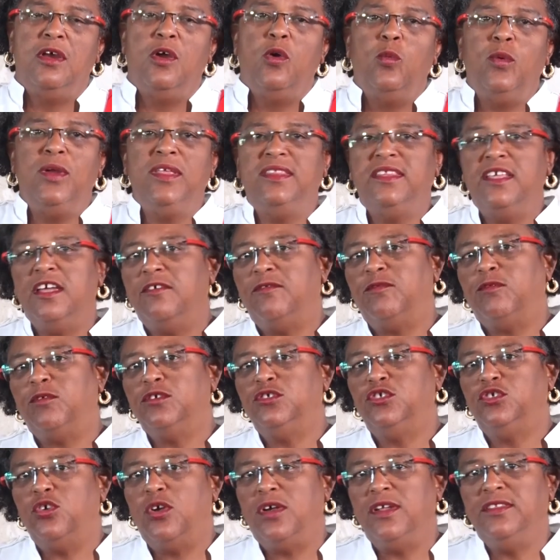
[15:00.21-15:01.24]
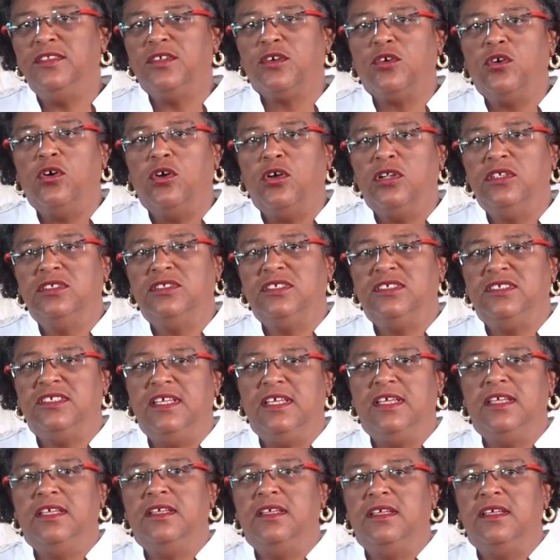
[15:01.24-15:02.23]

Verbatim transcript: We therefore join the call today